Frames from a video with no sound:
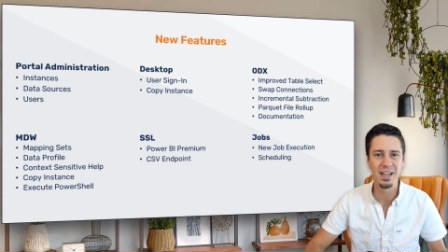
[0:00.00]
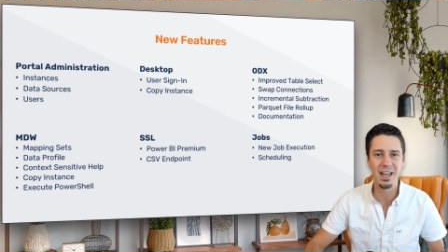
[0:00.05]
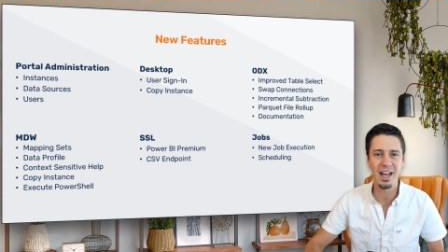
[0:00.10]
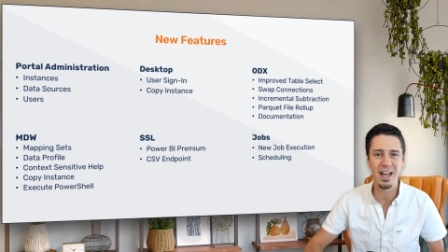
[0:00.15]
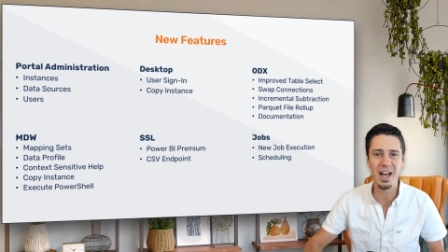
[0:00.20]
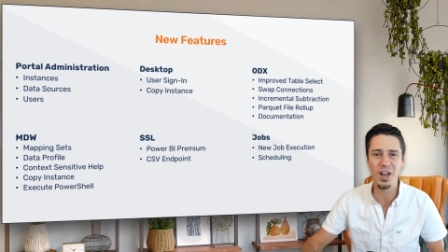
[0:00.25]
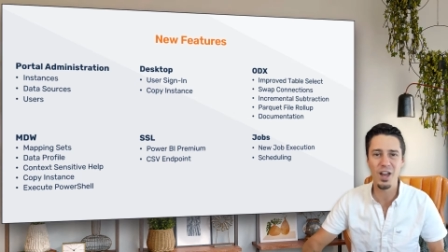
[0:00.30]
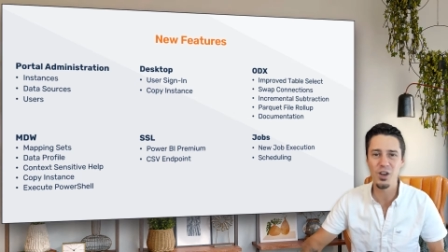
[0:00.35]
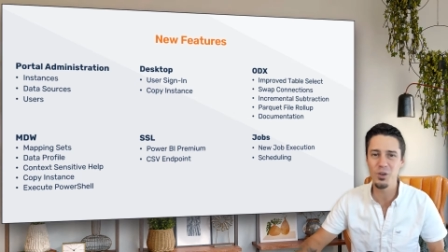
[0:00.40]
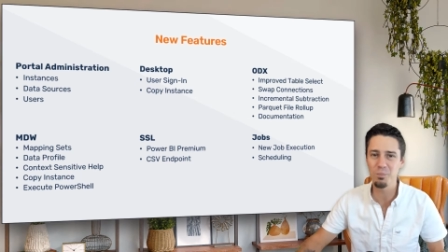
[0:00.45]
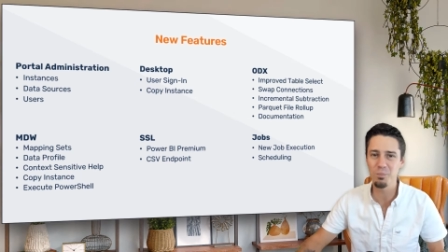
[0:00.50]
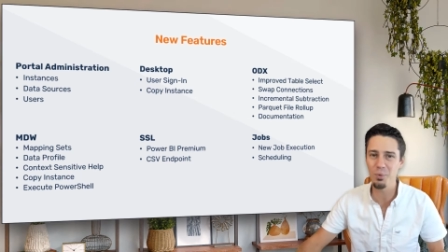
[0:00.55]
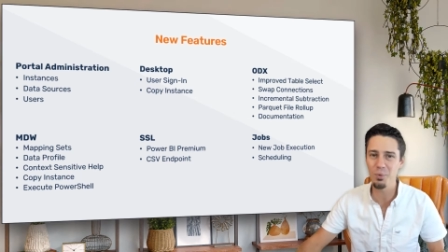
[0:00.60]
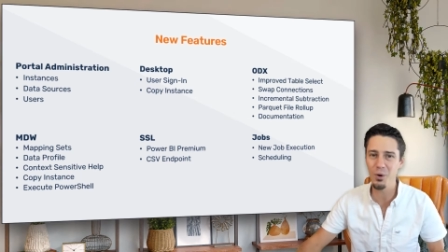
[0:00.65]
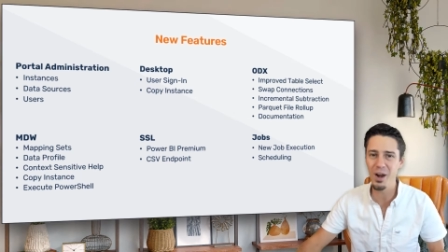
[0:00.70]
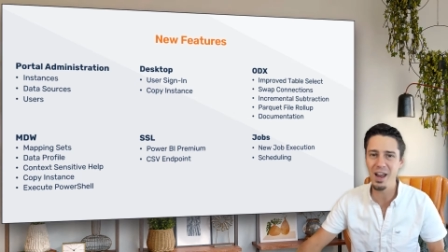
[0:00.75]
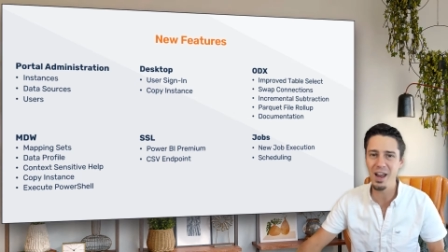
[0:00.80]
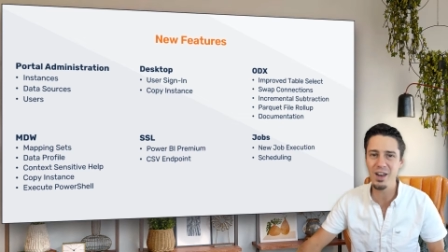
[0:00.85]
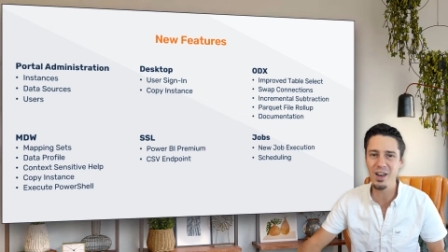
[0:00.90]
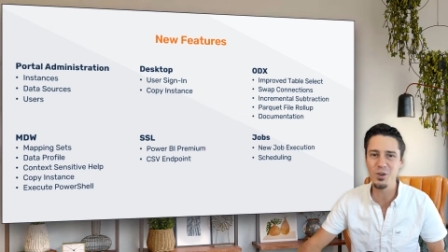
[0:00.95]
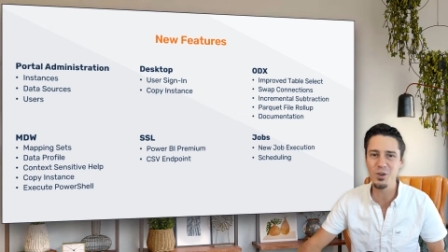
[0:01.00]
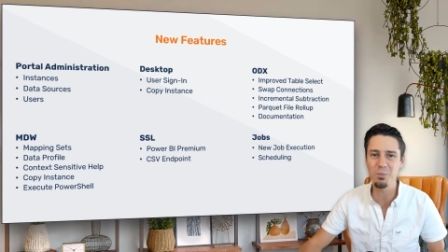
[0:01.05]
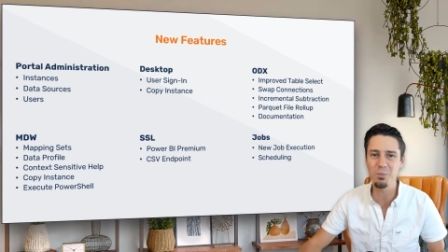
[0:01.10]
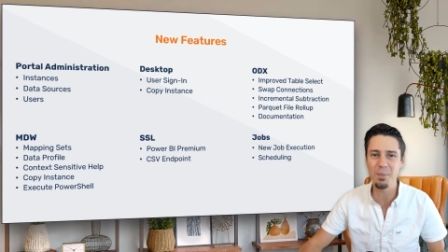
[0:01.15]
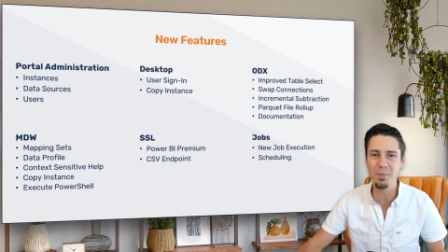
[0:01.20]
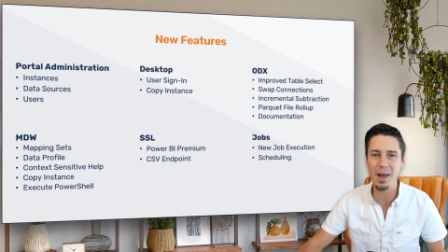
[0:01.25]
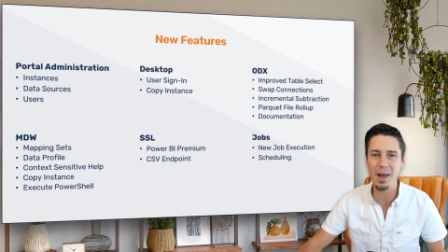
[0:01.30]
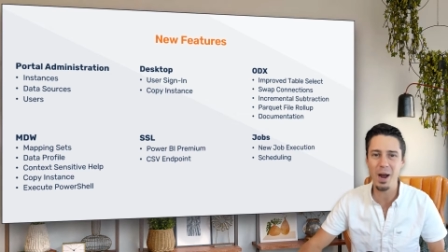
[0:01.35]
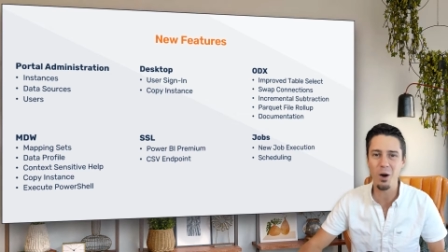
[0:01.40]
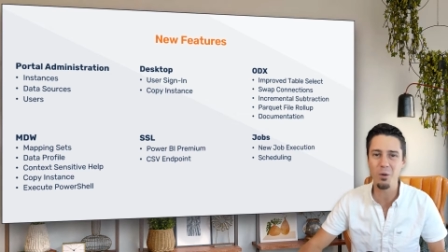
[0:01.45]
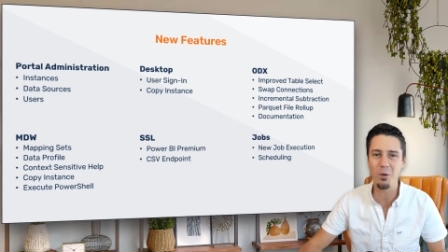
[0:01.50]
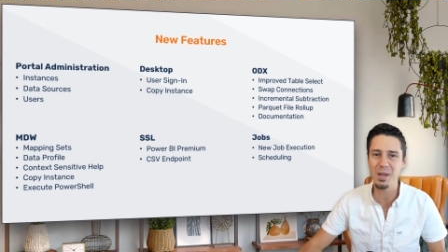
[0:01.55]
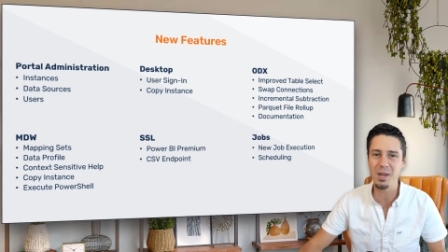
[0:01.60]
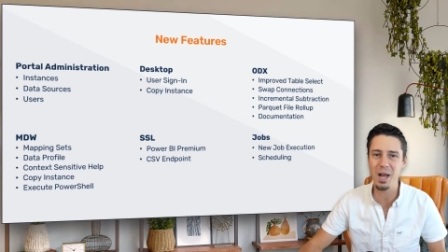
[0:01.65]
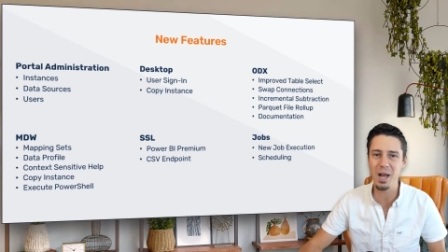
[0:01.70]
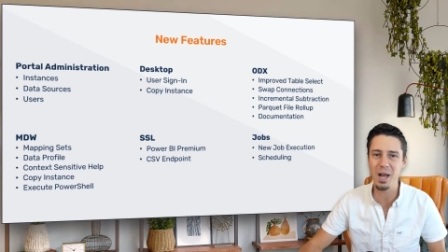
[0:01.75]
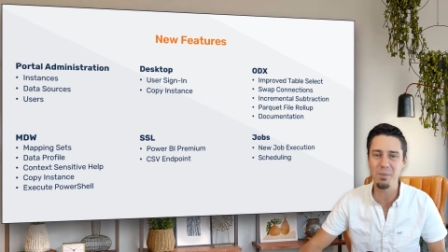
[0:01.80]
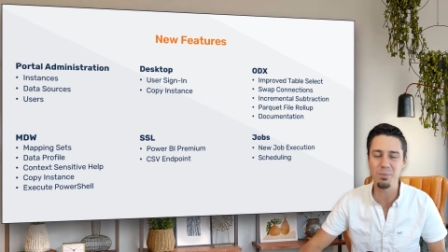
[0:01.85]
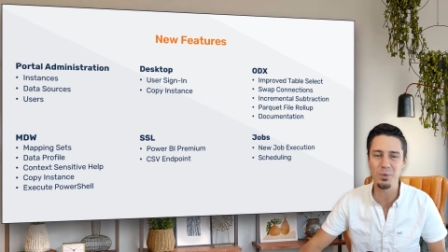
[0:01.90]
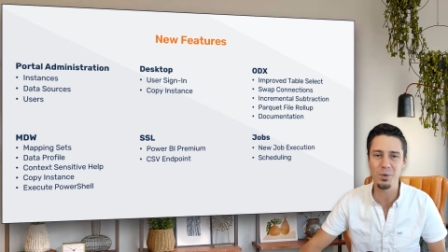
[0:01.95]
a brand new
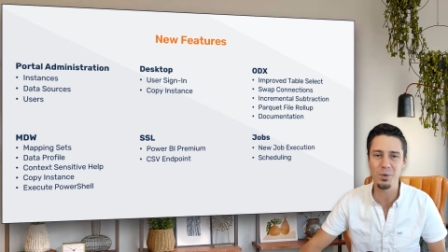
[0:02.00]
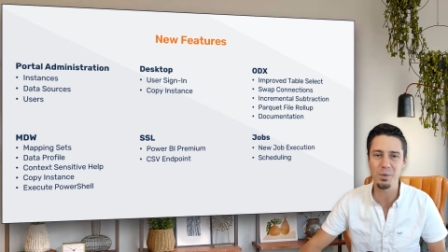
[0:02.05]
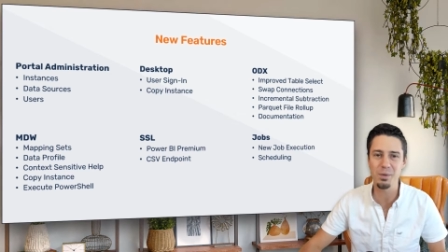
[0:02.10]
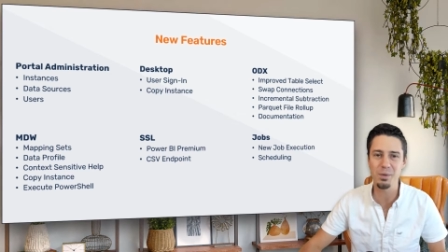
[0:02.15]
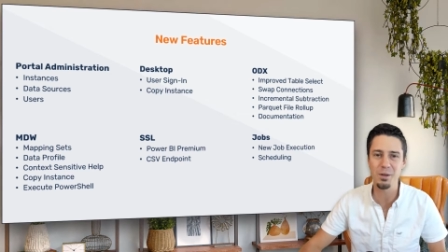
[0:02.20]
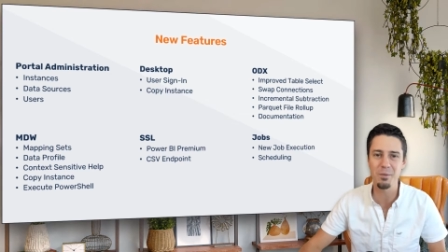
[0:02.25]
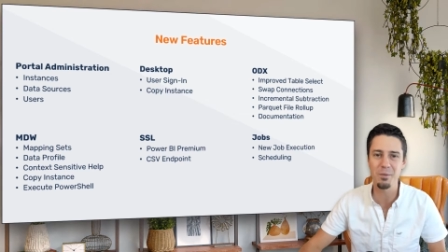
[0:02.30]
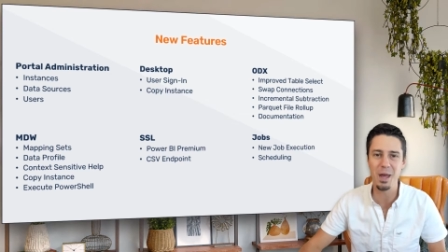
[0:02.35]
PowerBI Premium